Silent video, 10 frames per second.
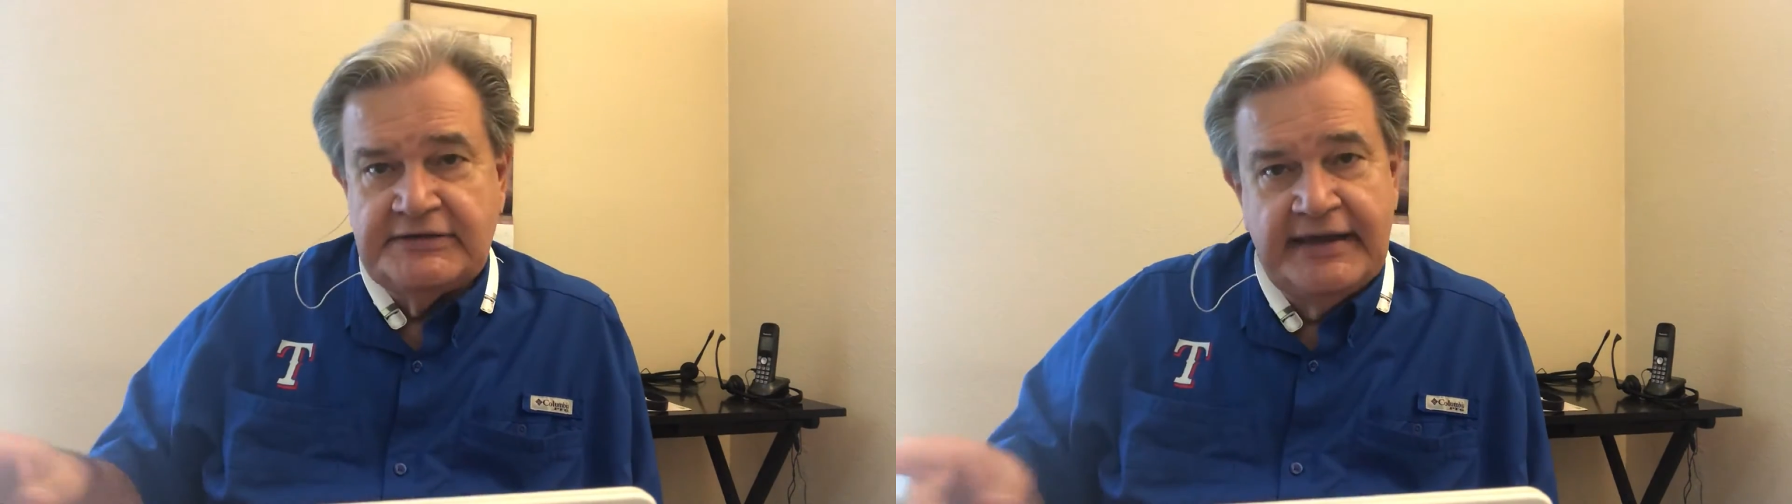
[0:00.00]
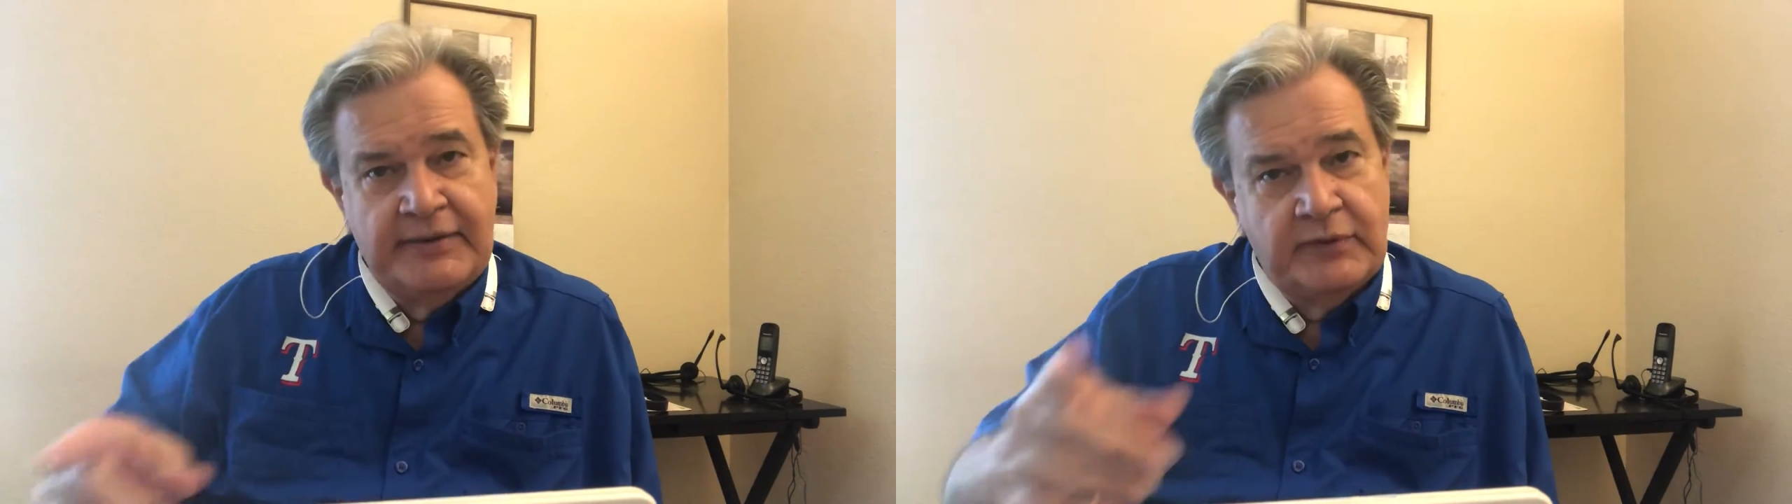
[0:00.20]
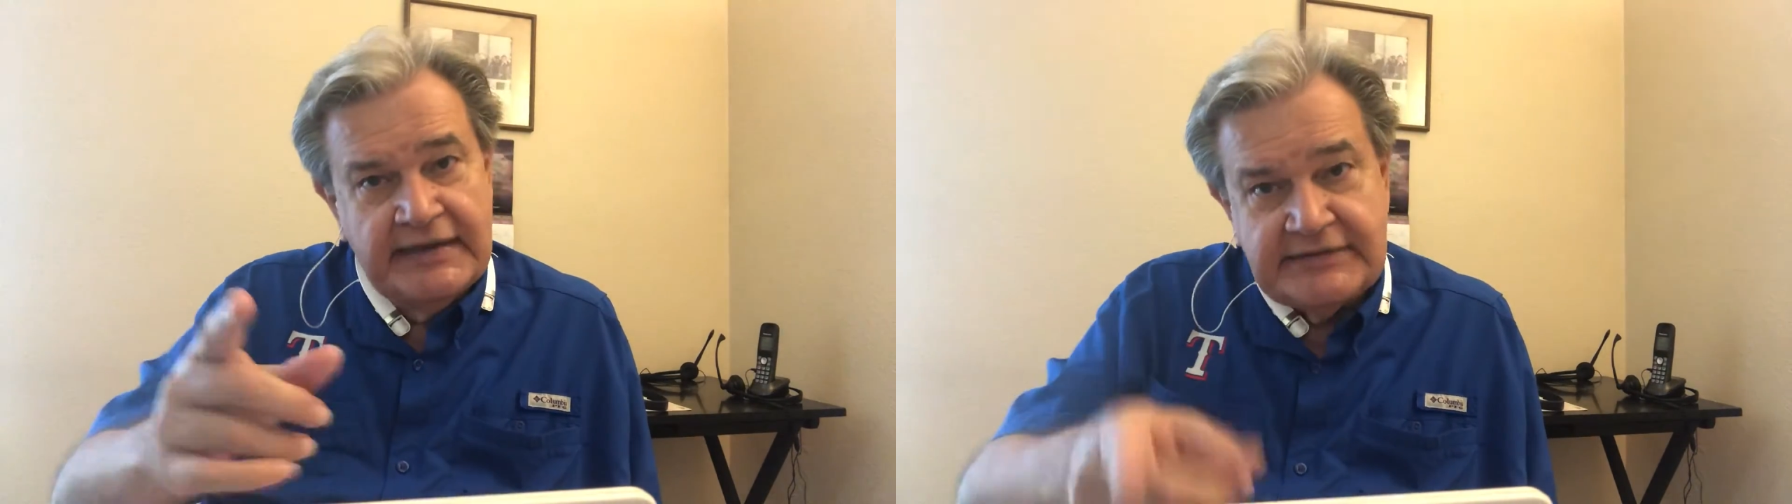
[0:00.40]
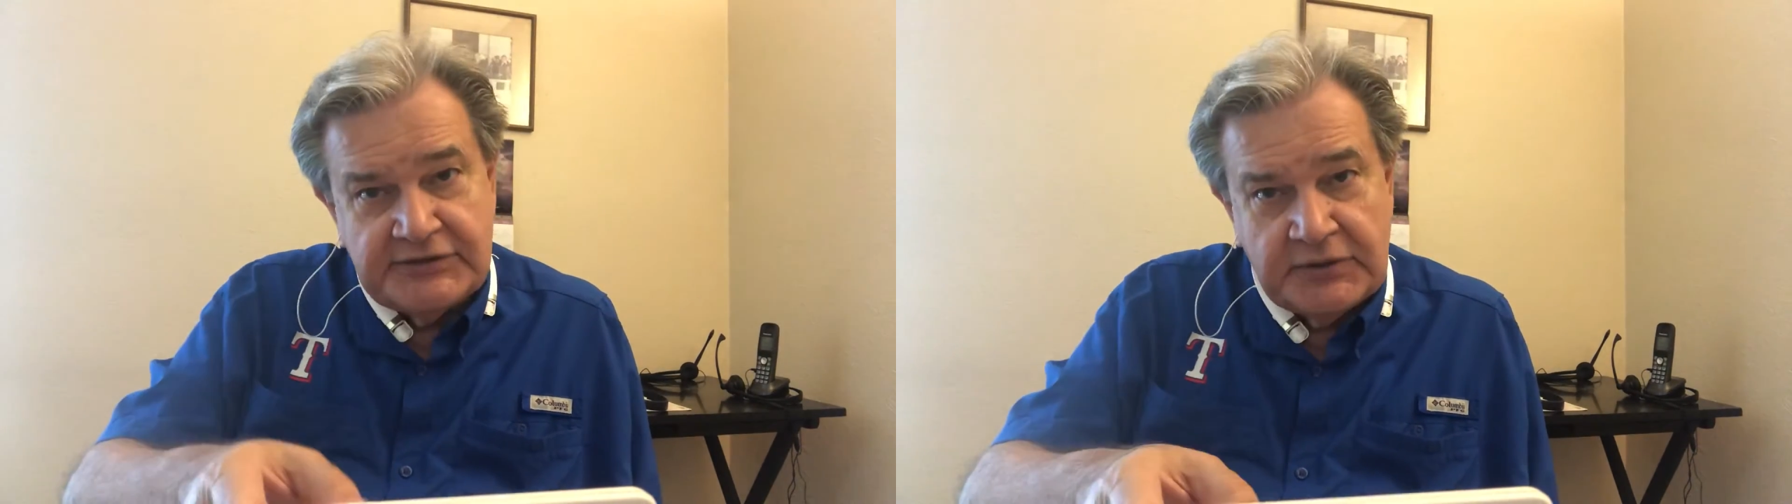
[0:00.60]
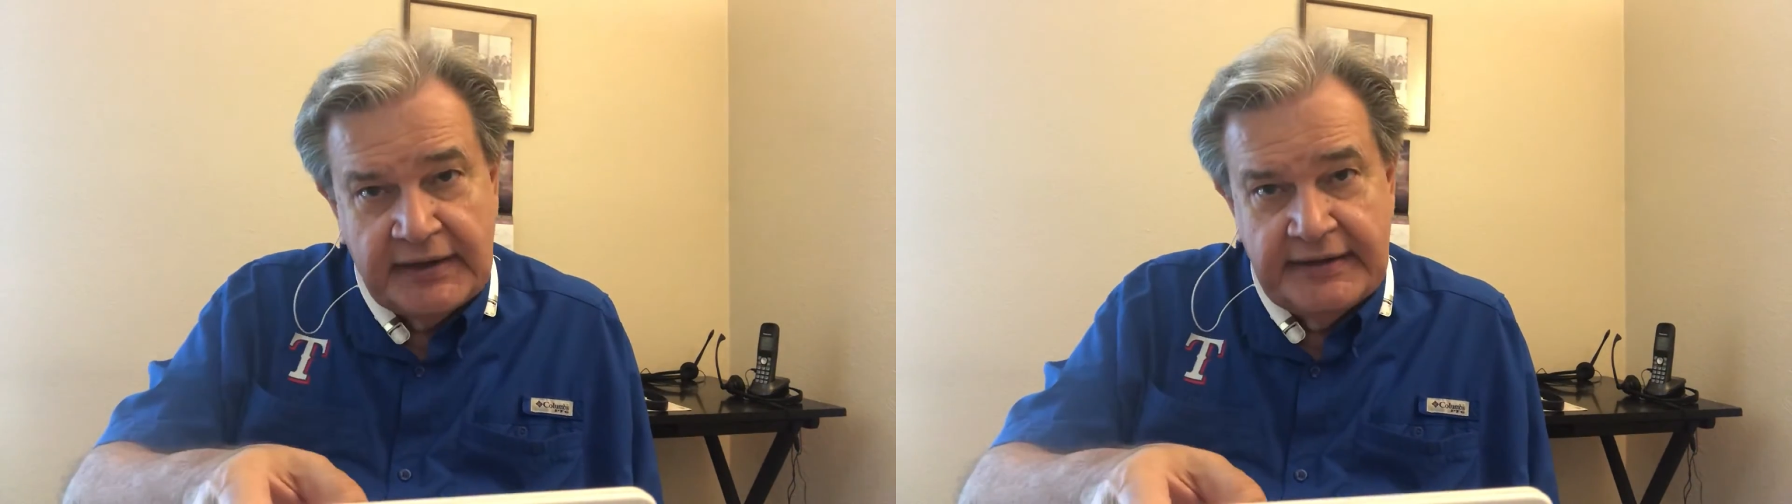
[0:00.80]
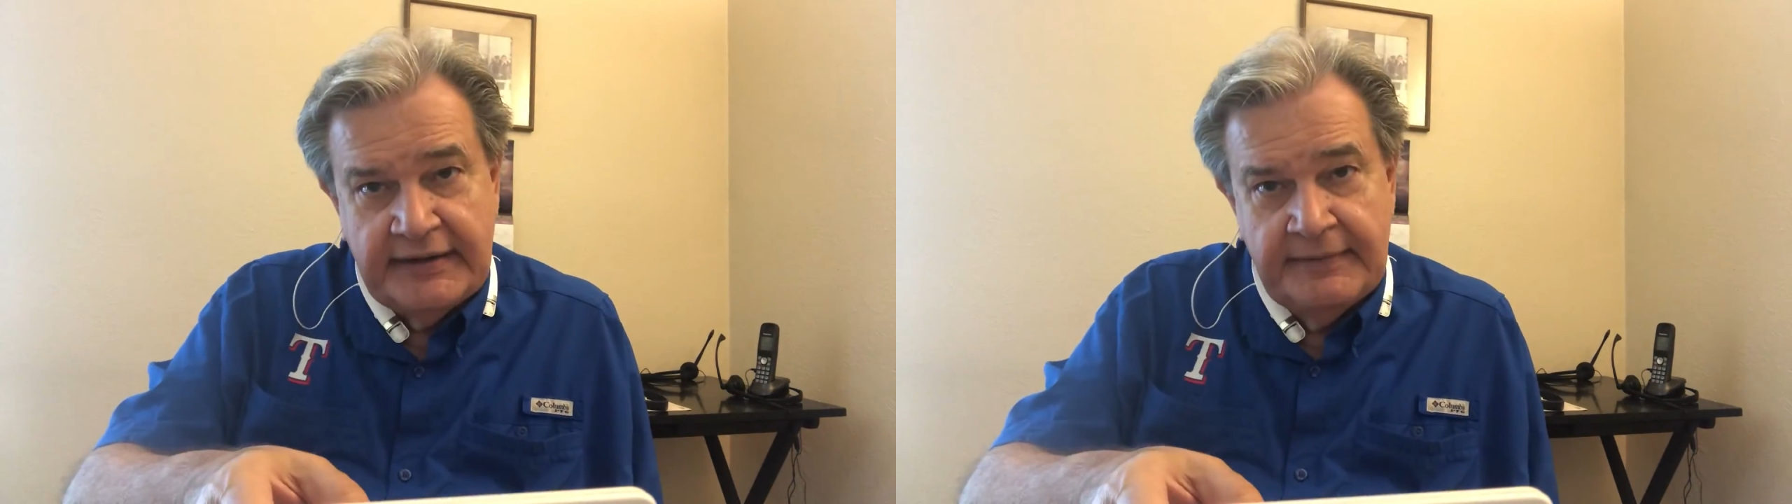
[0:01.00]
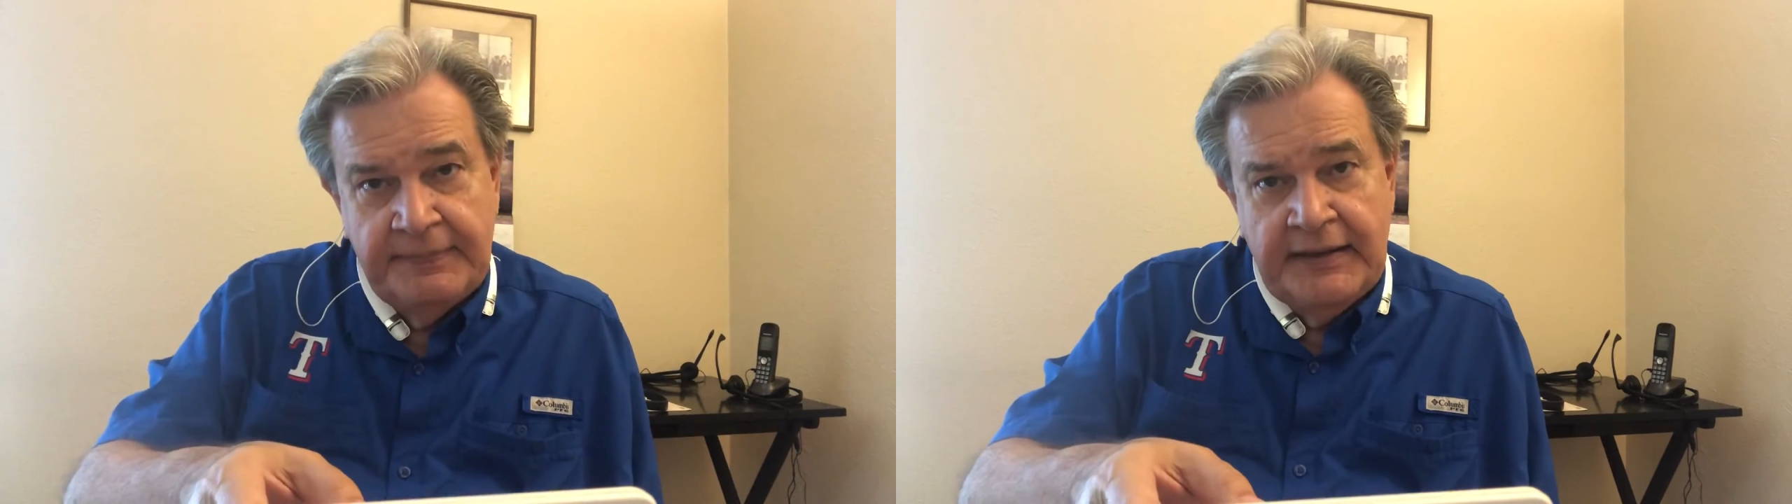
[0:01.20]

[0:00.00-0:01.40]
saying, well, that's a strike,